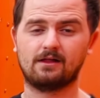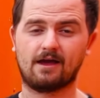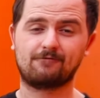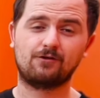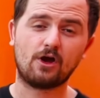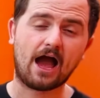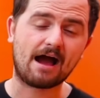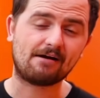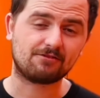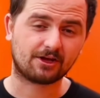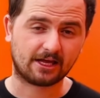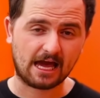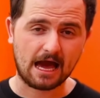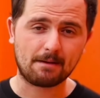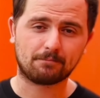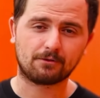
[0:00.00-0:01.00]
if you have the
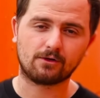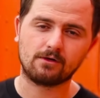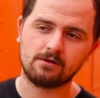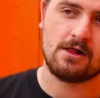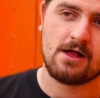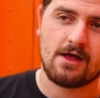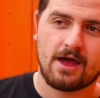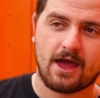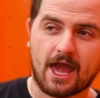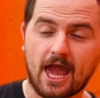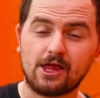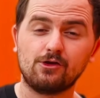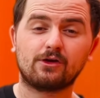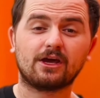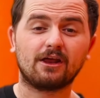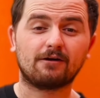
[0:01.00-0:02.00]
capital and
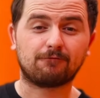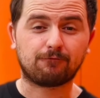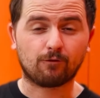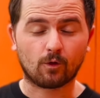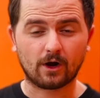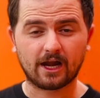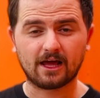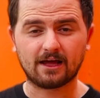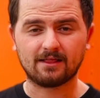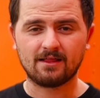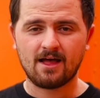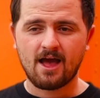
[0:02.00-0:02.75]
you can afford it